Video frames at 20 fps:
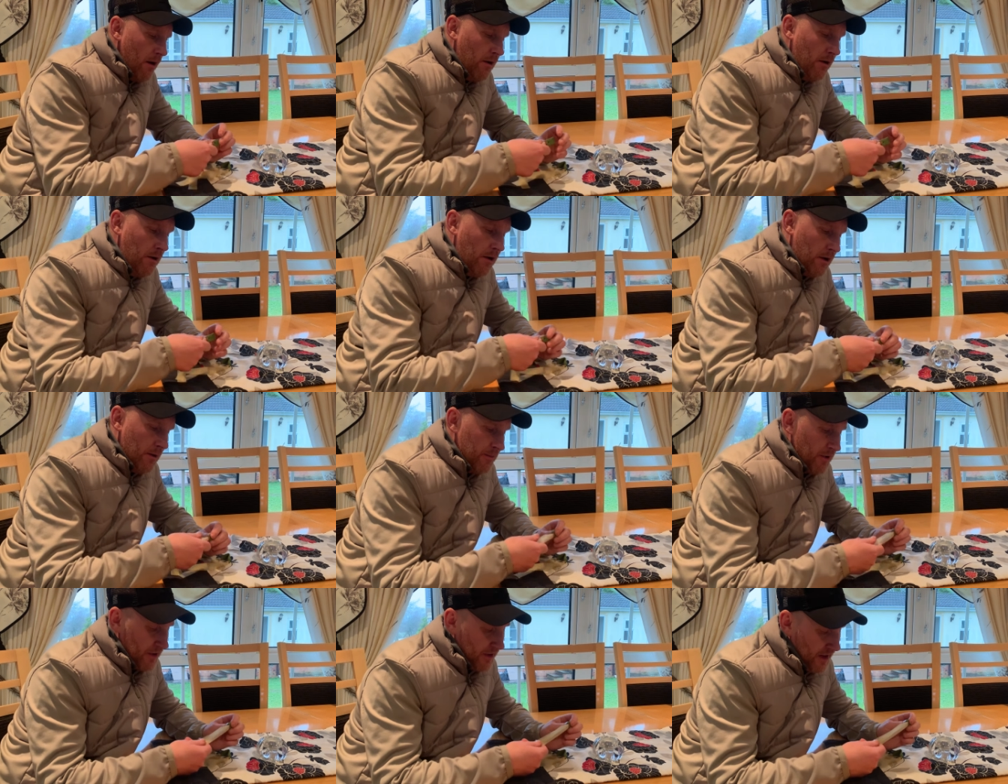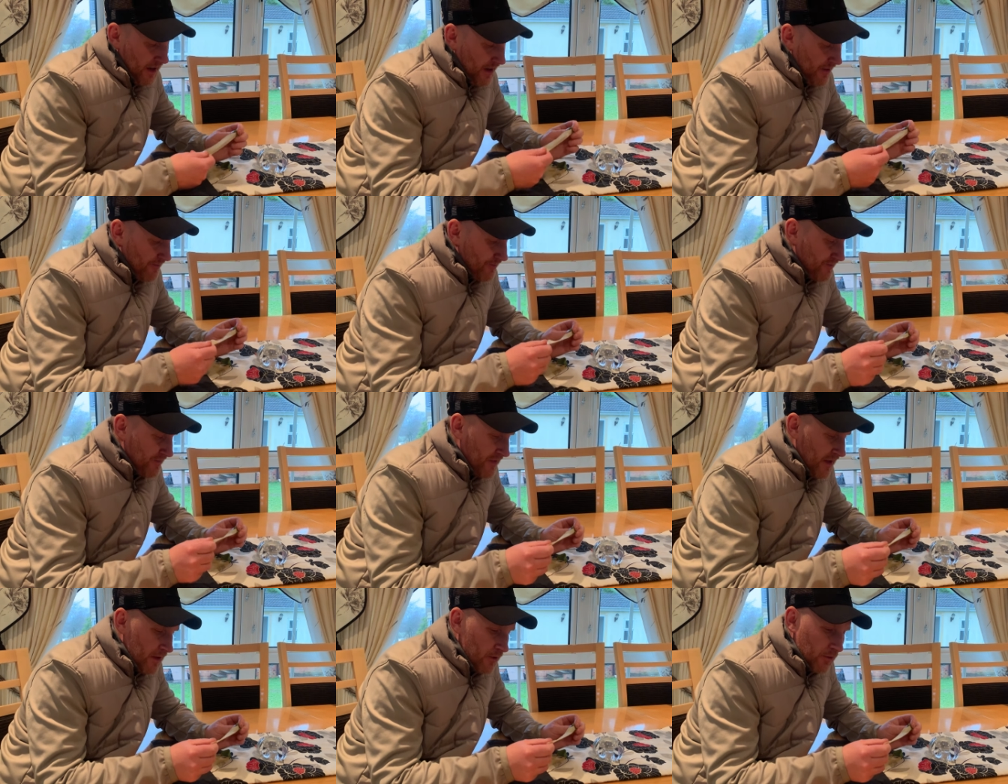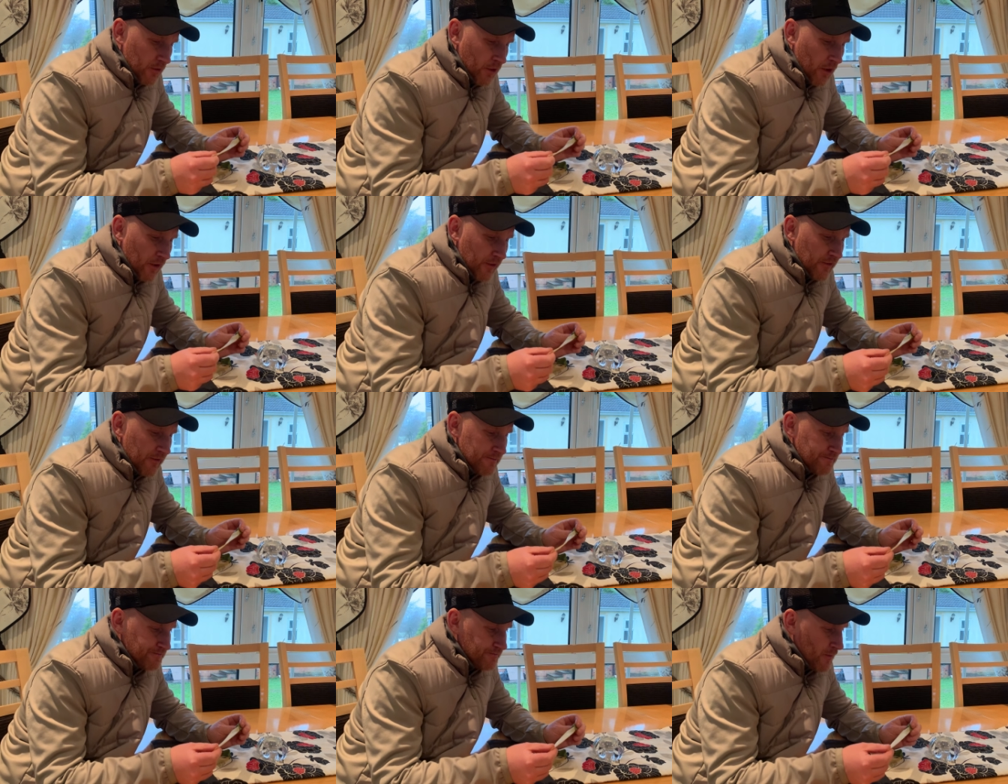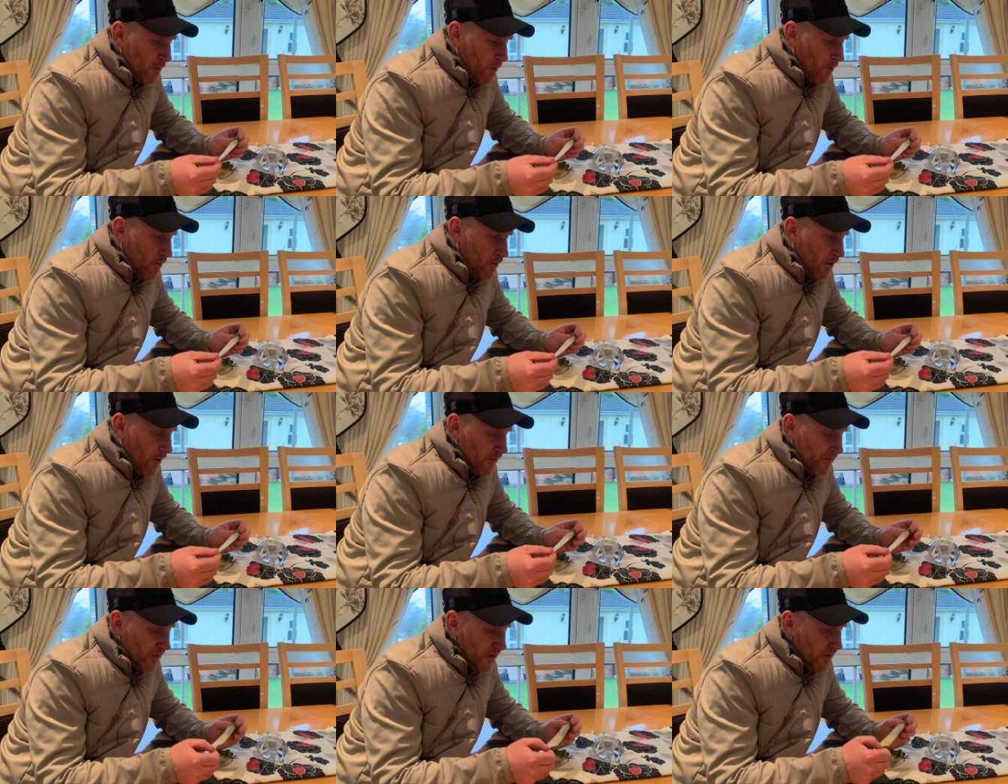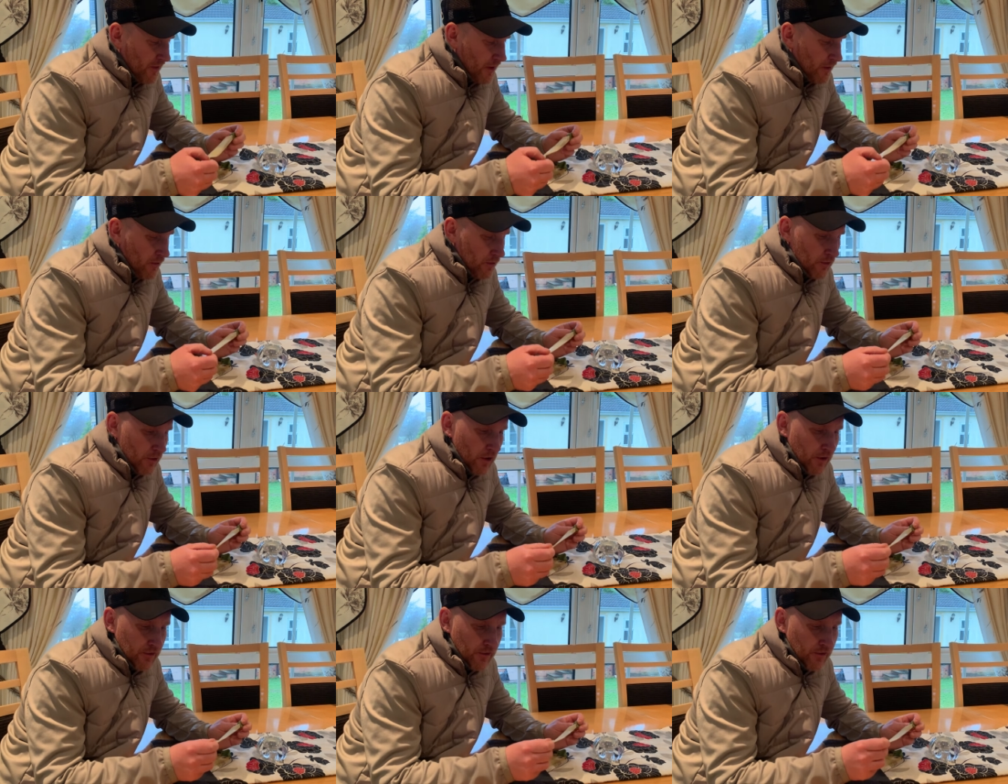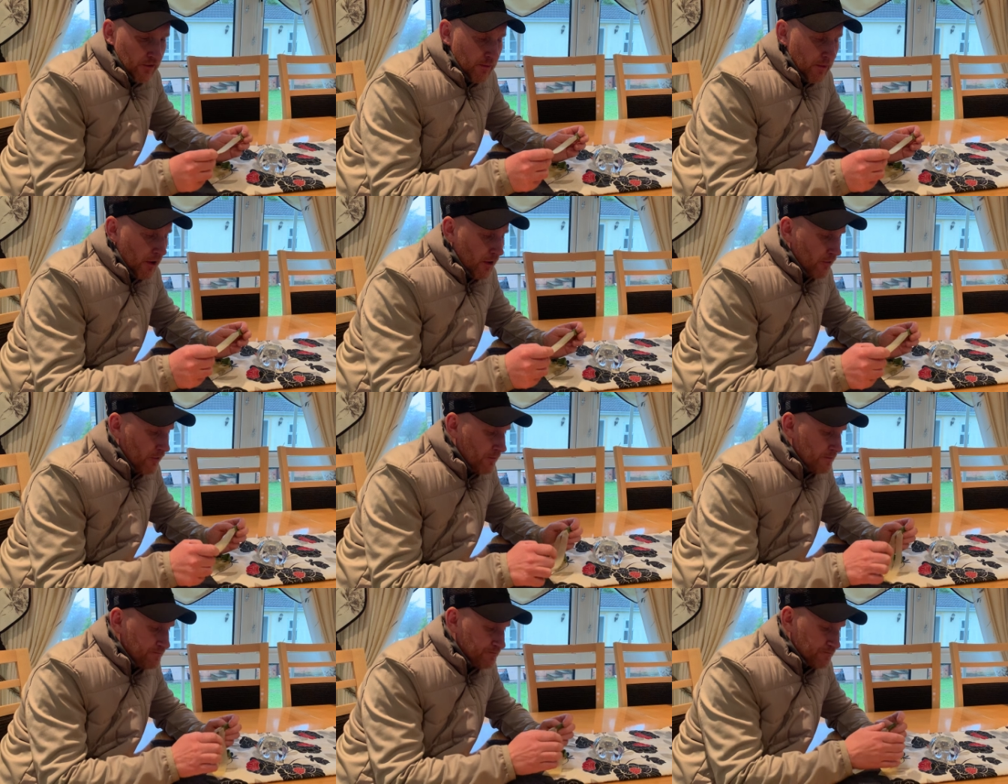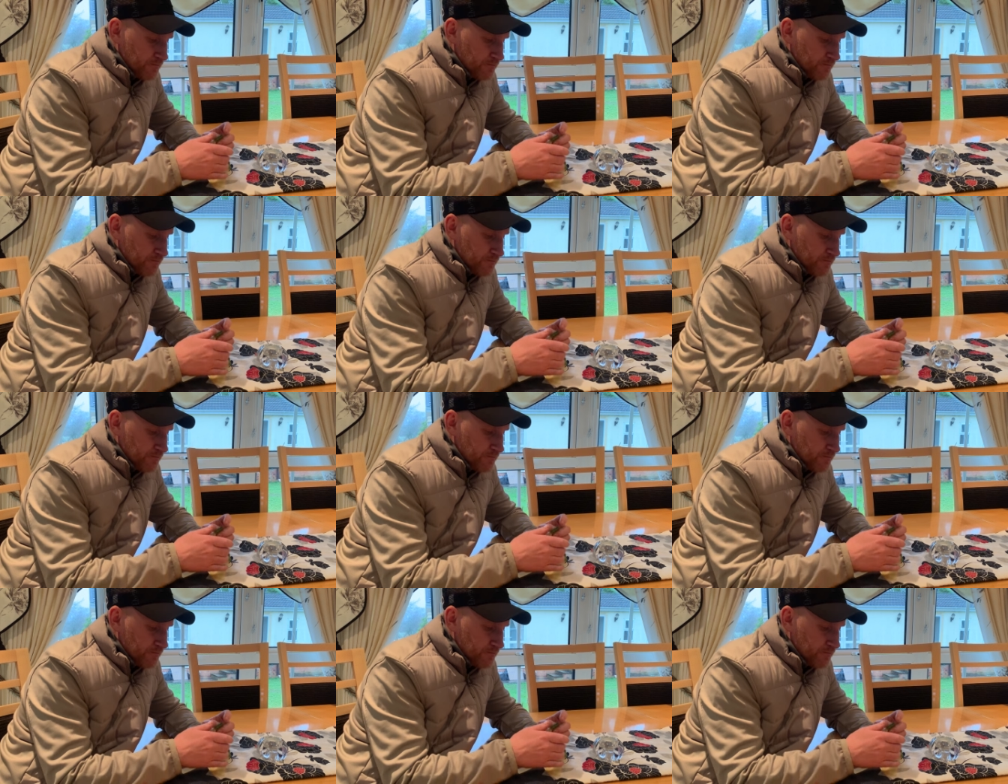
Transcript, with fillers: but yeah, they look nice. We all like things that look nice, I suppose.